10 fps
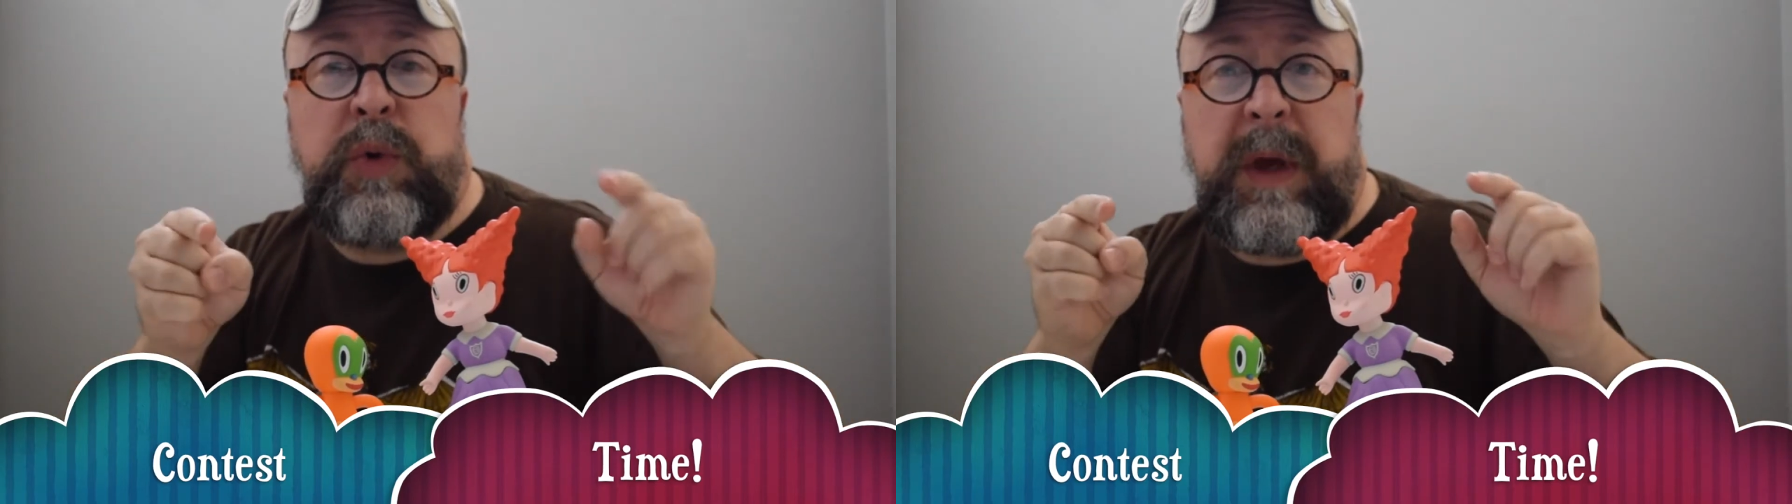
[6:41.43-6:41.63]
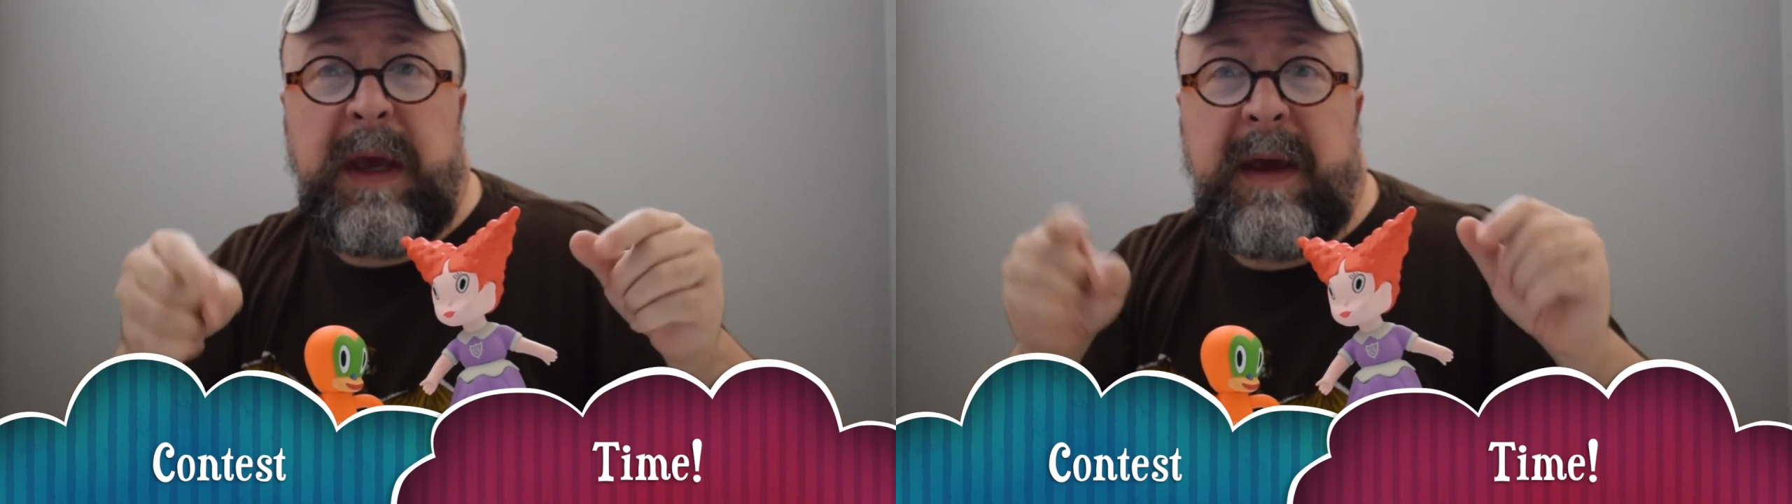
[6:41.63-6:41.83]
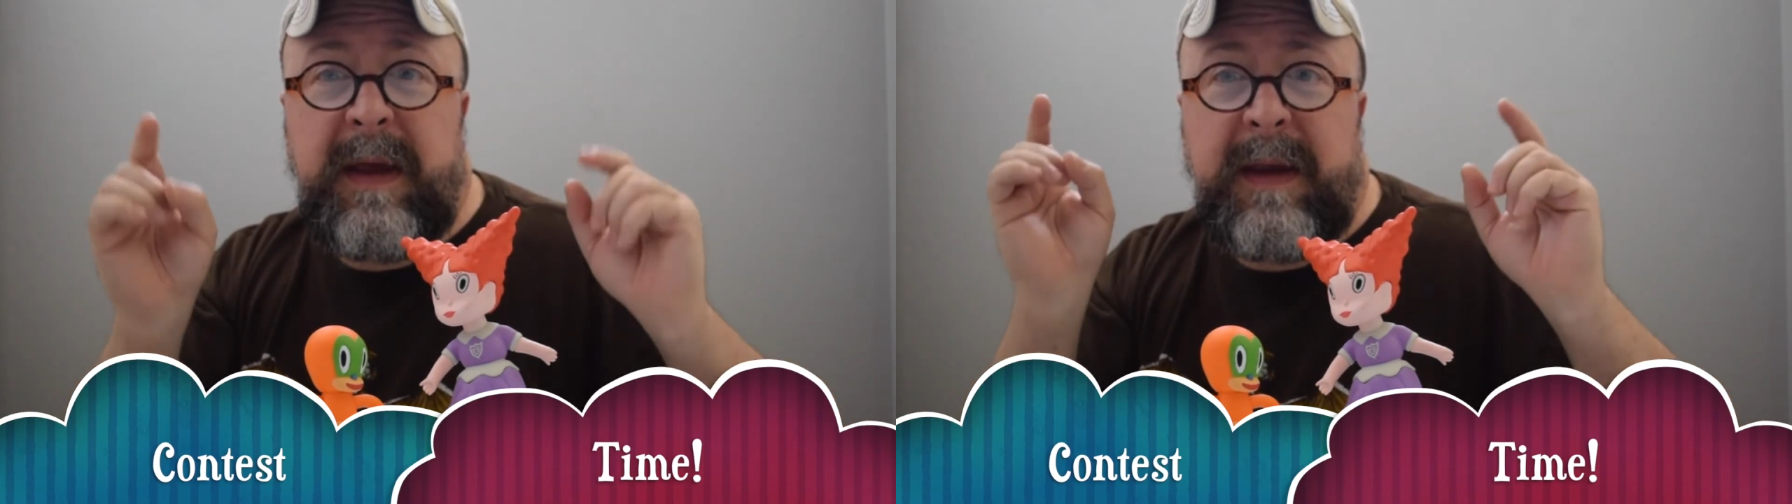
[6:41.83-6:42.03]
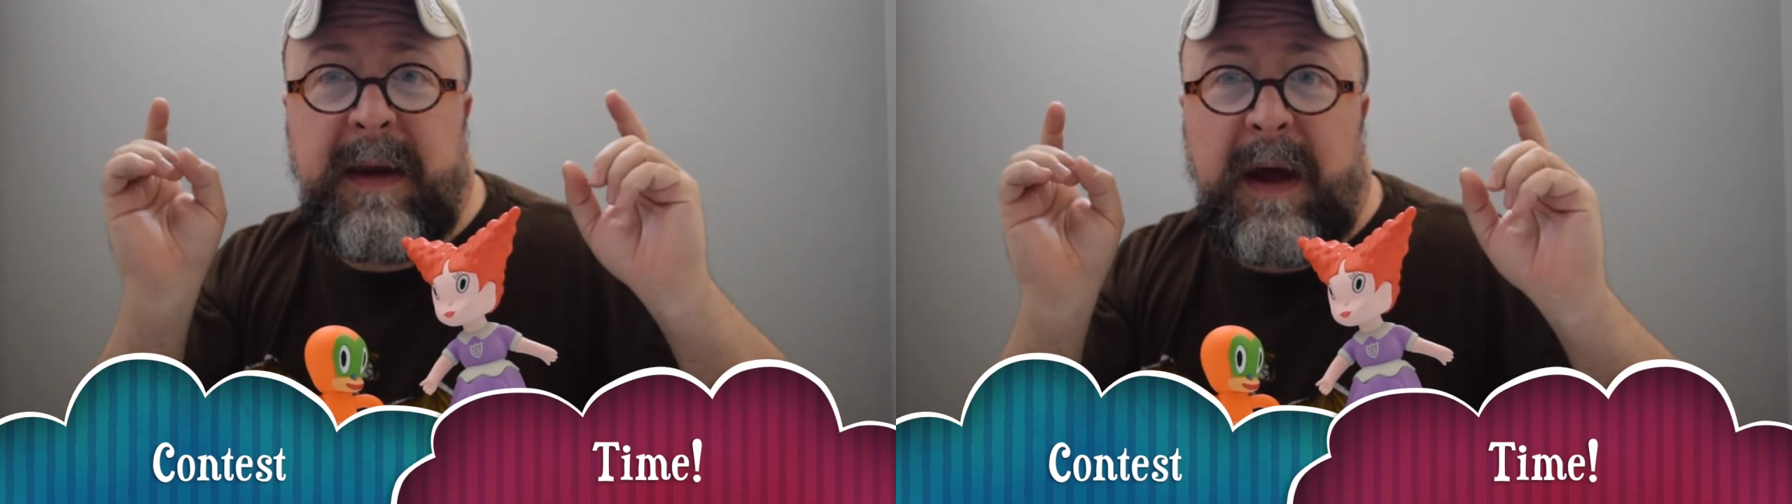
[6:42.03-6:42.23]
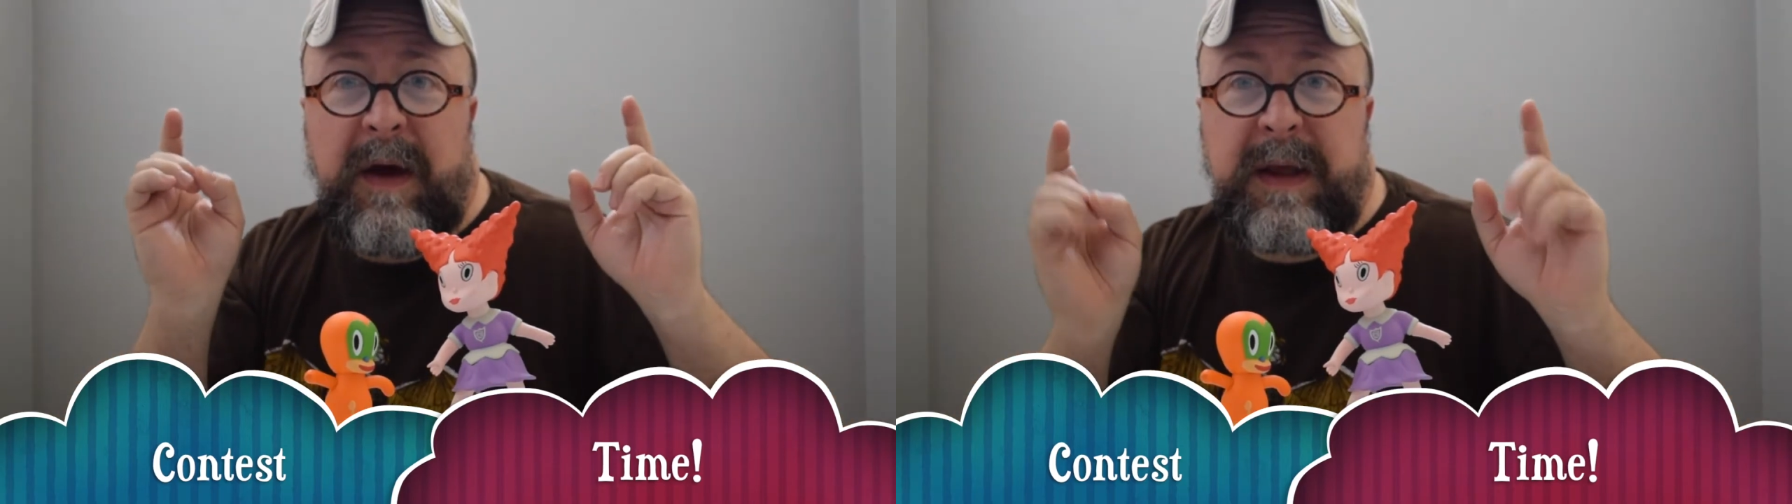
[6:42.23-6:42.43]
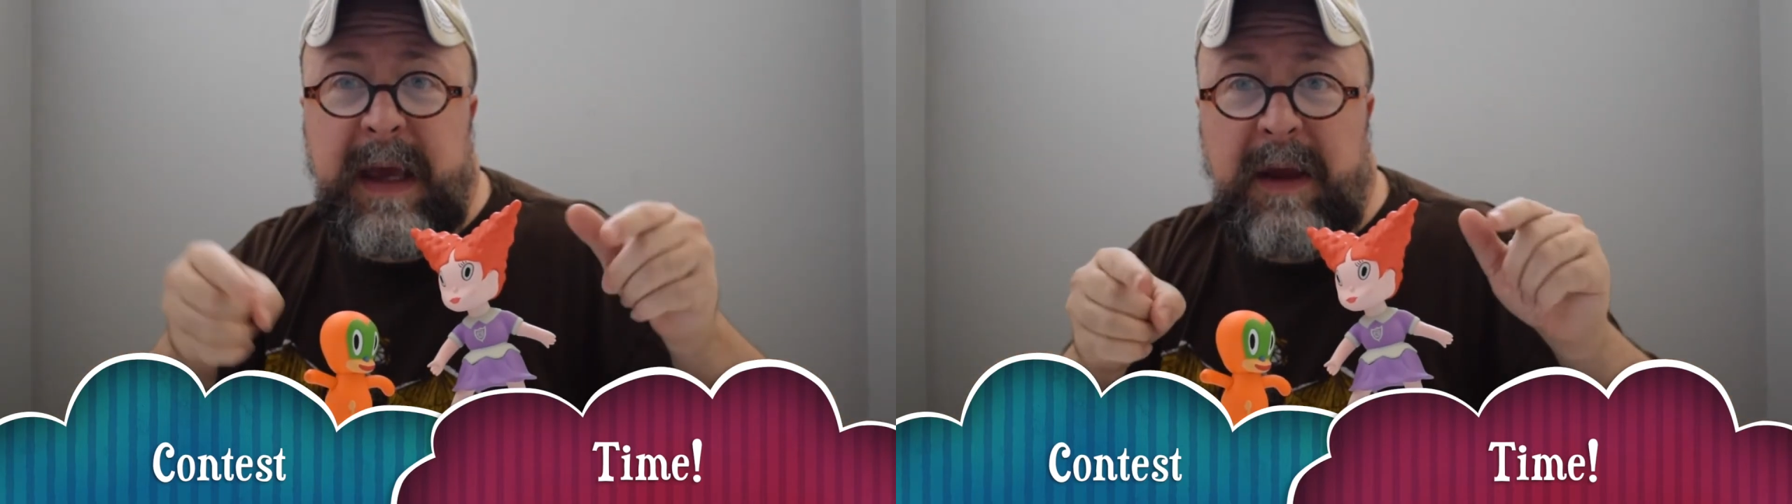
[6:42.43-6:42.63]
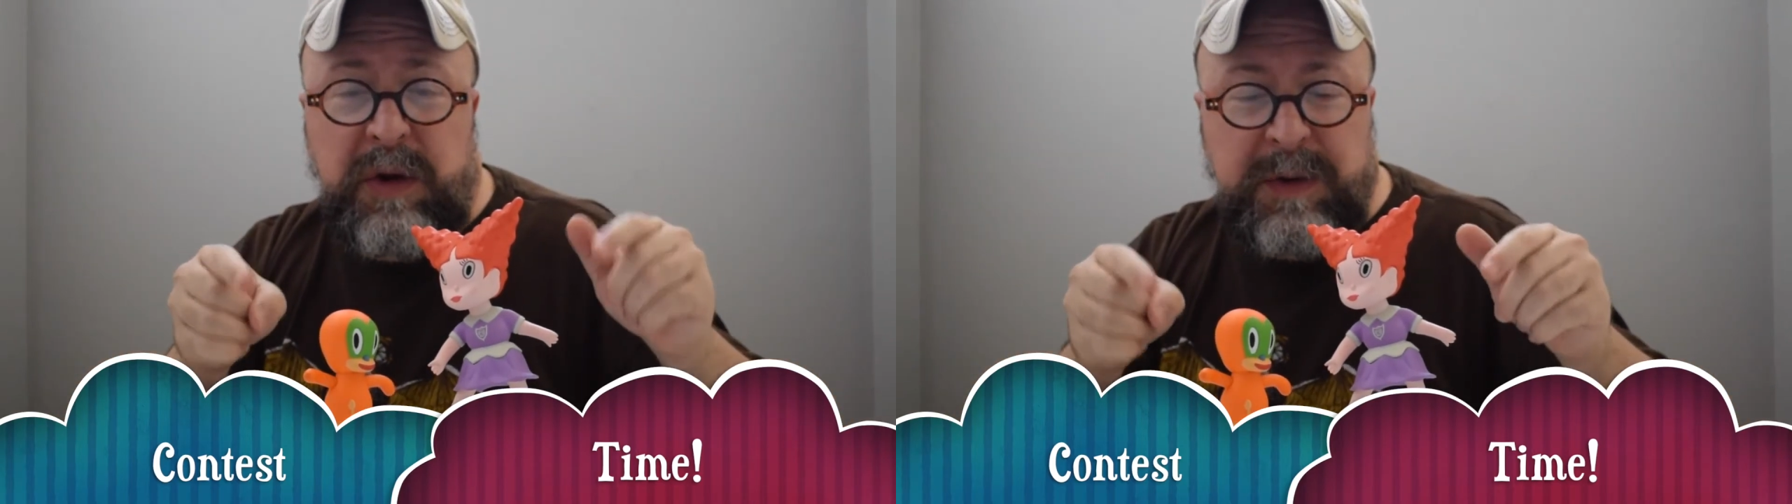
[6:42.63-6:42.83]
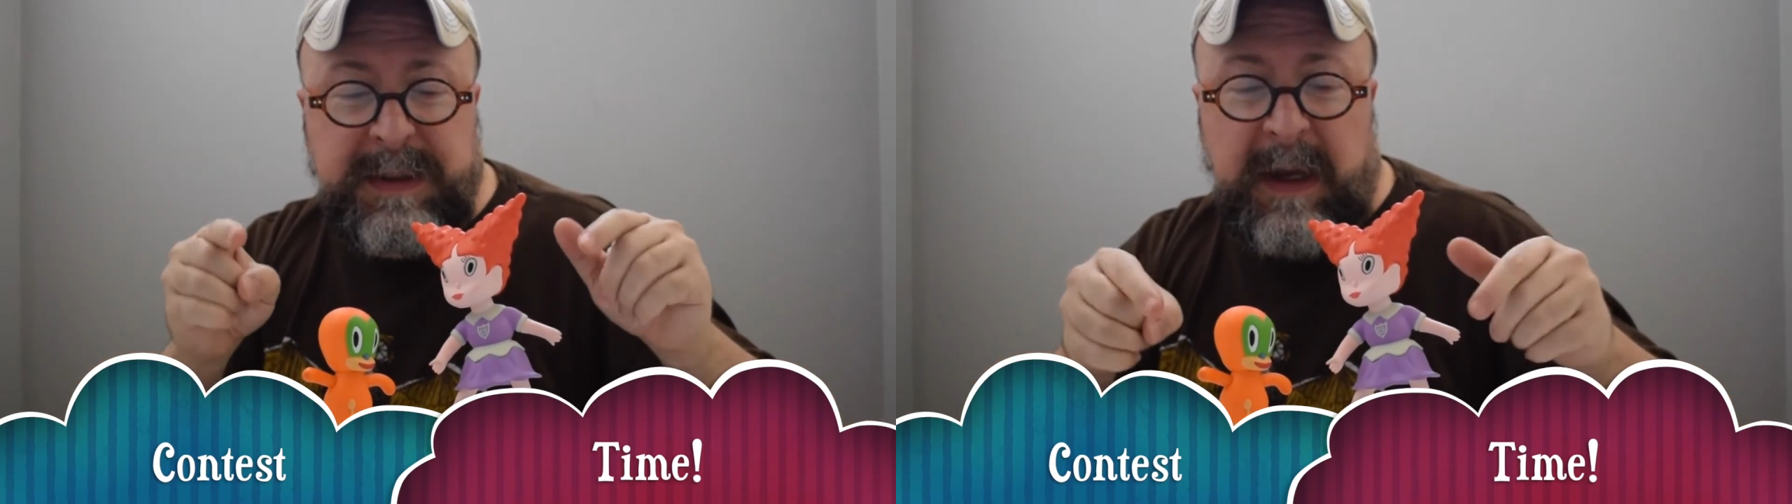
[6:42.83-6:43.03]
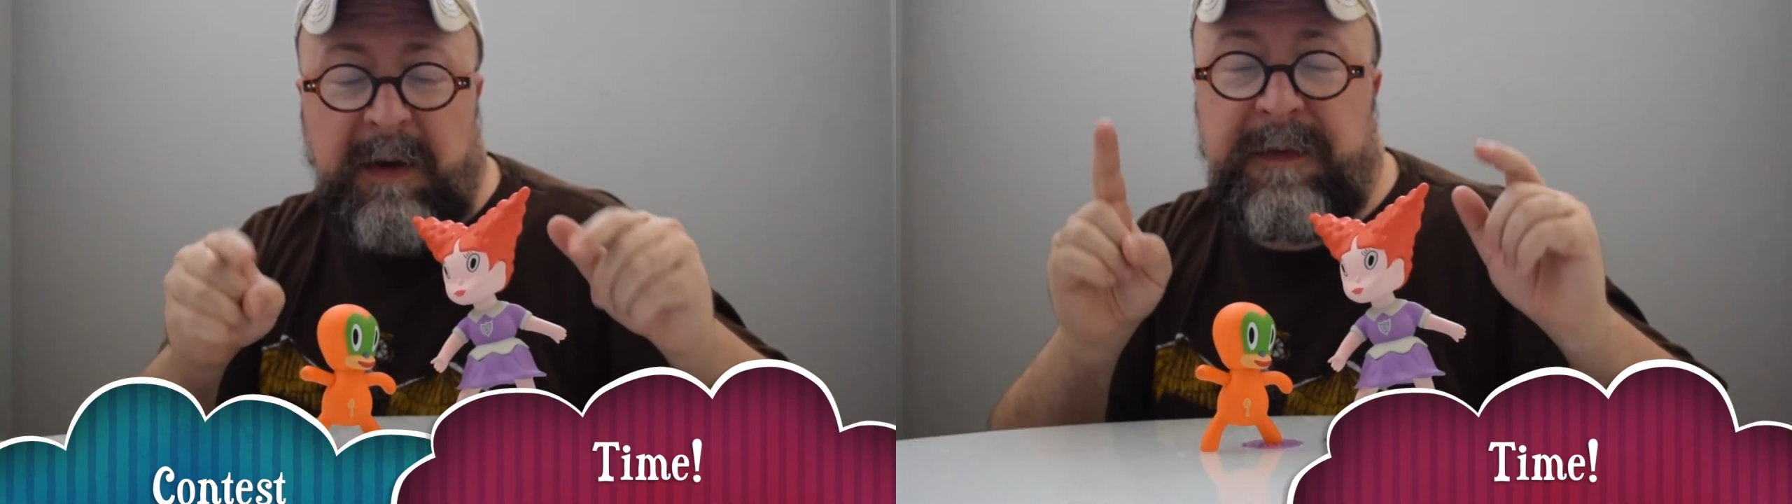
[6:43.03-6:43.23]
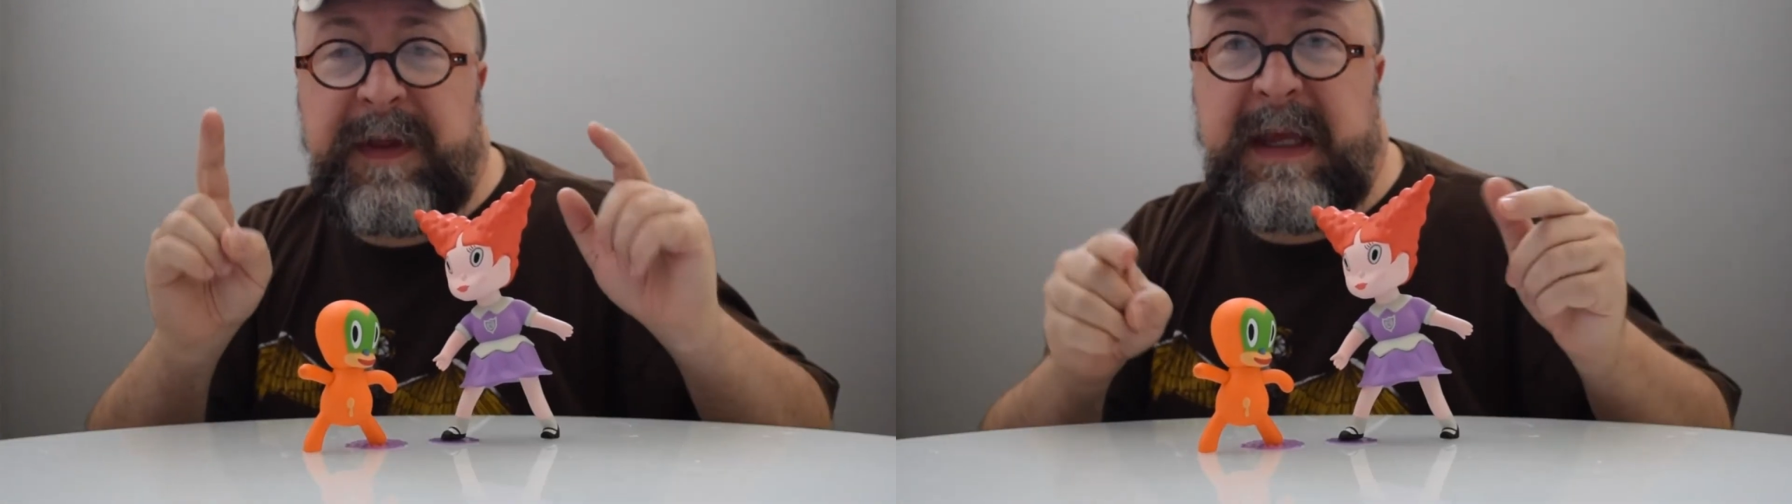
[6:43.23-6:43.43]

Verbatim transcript: can get yourself